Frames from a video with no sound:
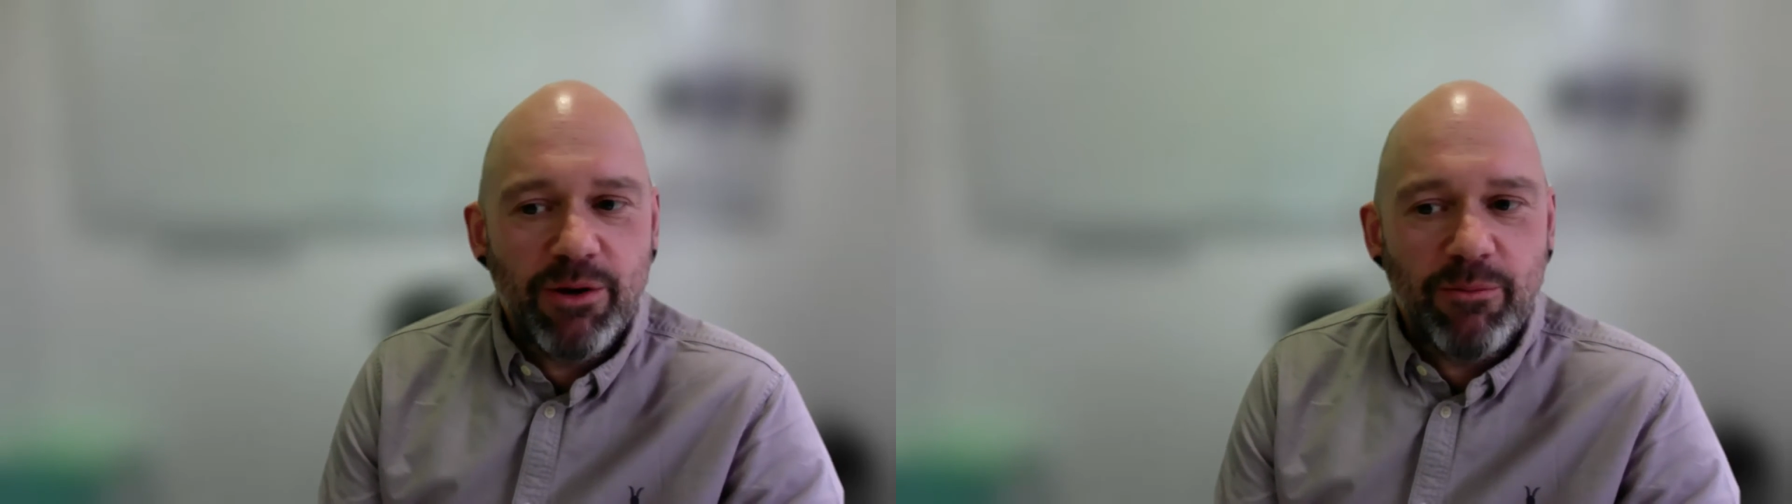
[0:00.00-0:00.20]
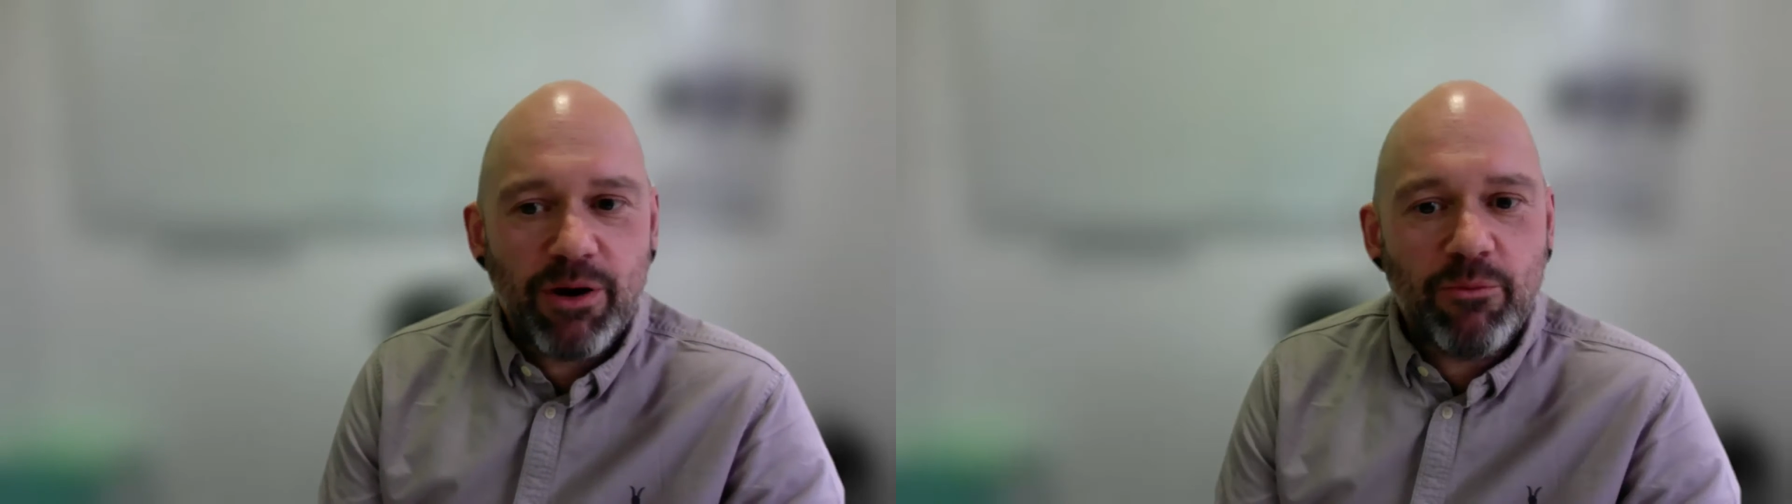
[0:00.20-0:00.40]

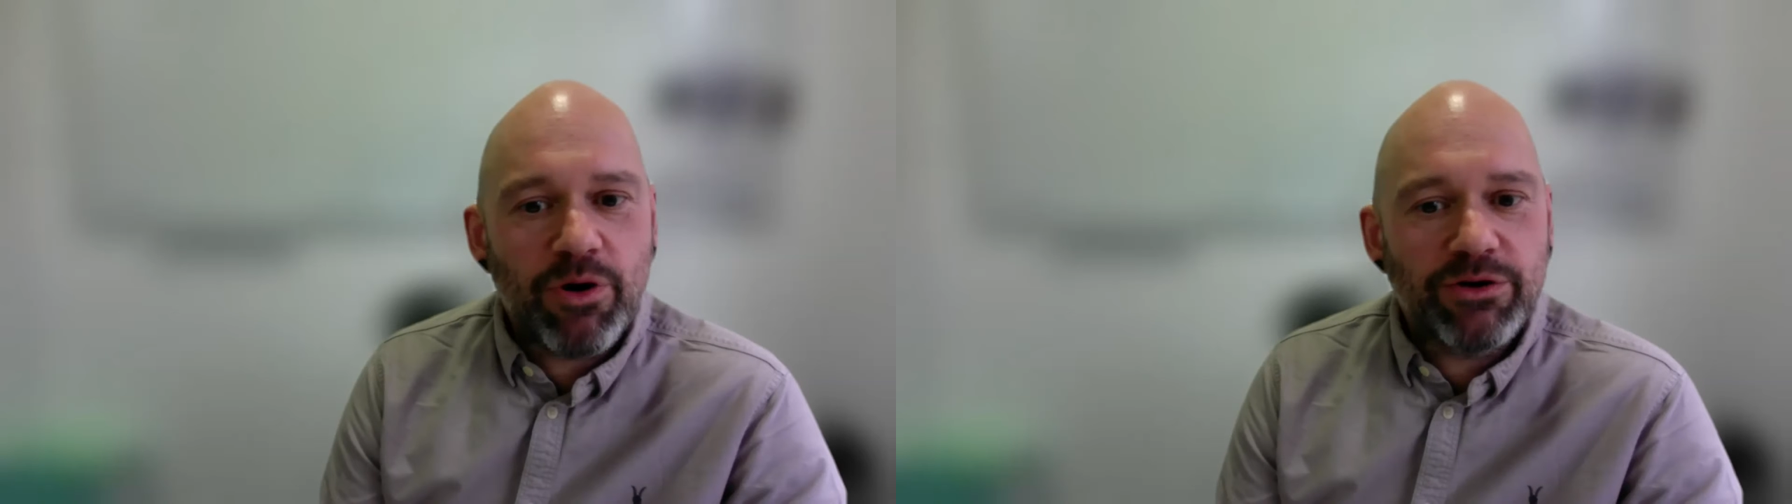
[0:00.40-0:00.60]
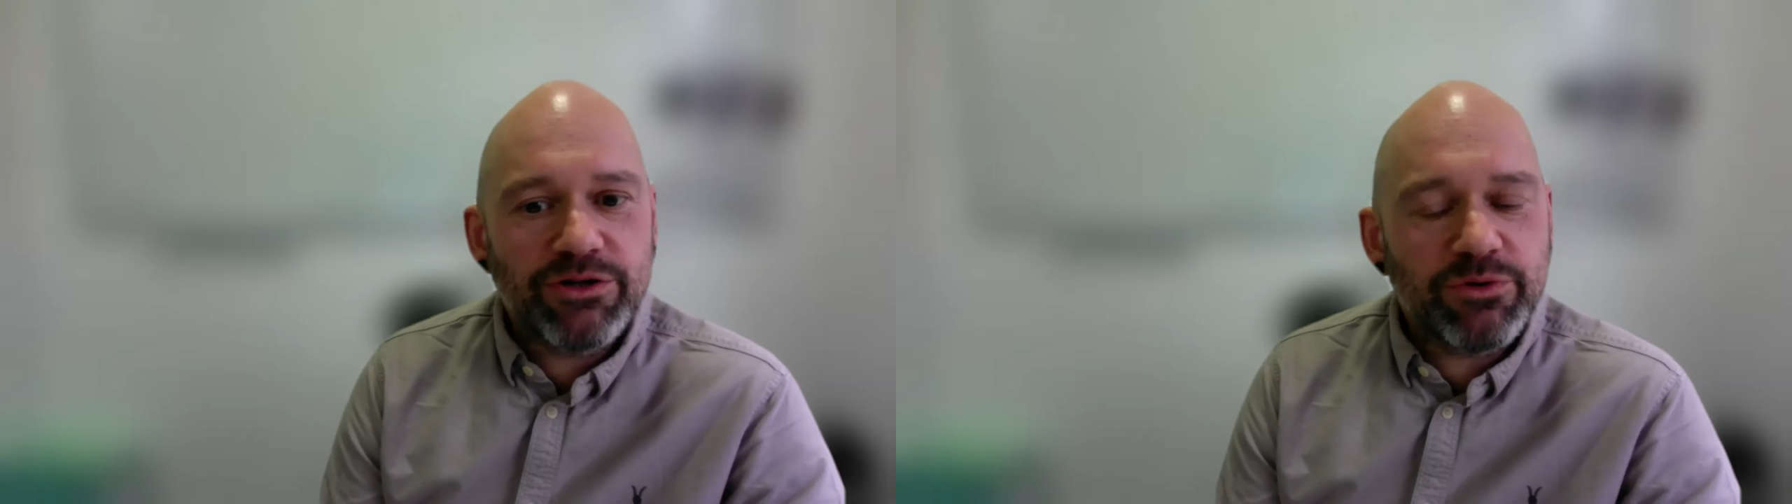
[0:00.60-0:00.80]
But
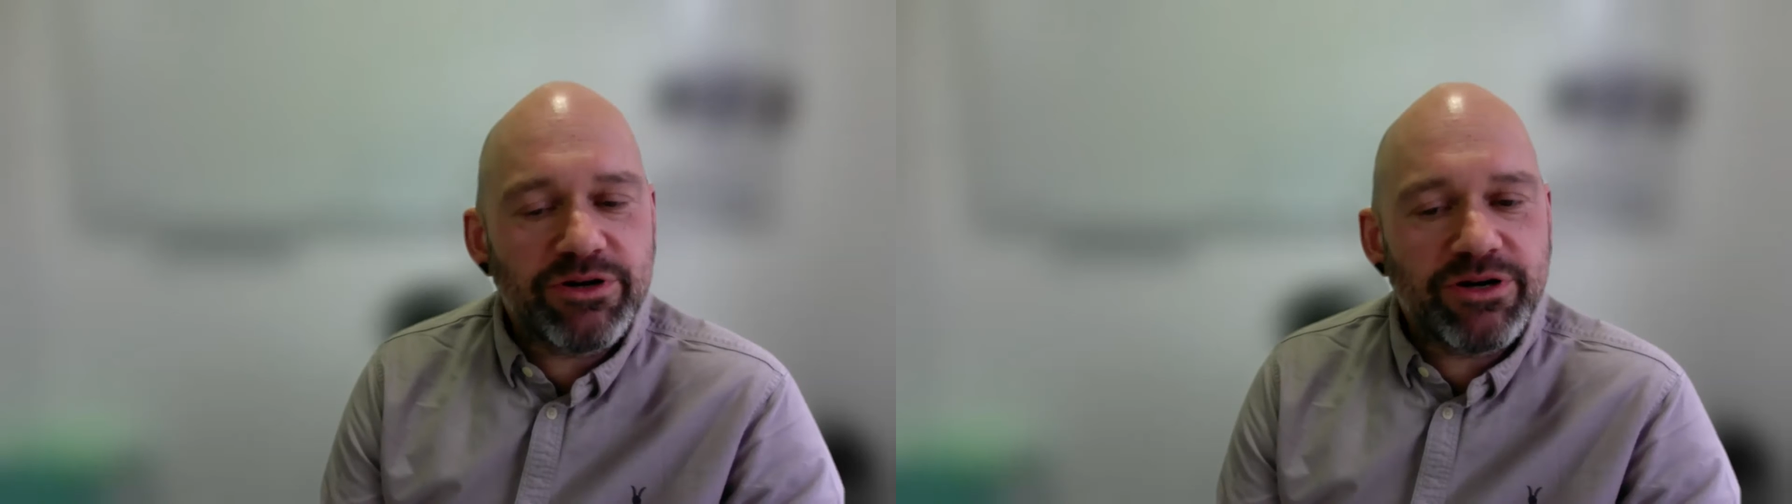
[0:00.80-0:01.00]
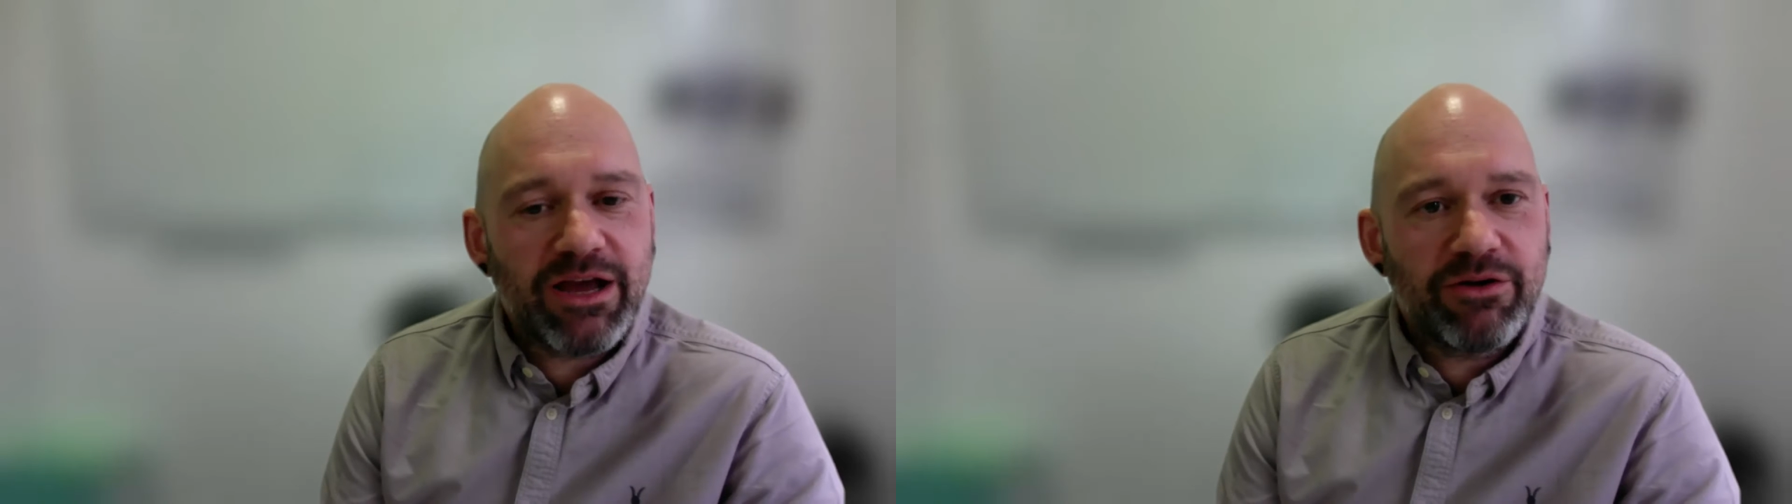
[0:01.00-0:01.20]
I'm just wondering how